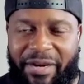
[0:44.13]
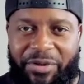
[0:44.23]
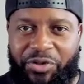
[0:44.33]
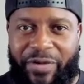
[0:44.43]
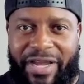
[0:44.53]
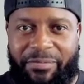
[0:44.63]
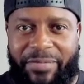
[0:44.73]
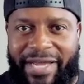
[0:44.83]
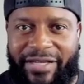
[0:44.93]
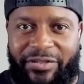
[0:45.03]
I mean, you ran
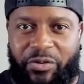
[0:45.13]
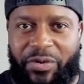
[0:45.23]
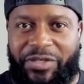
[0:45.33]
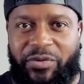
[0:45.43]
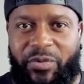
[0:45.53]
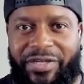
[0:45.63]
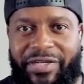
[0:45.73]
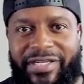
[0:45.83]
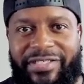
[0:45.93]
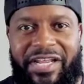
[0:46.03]
back in
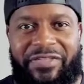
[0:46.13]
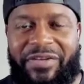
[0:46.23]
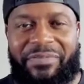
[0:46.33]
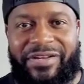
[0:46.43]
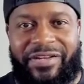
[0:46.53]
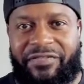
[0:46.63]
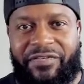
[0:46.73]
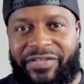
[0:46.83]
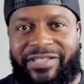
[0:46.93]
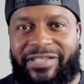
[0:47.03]
2020. Has anything been
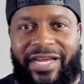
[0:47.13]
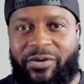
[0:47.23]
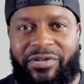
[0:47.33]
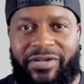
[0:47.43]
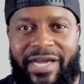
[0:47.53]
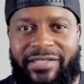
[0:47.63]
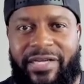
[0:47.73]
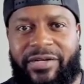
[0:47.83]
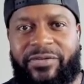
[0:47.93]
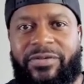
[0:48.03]
different this cycle than last
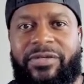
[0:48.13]
cycle?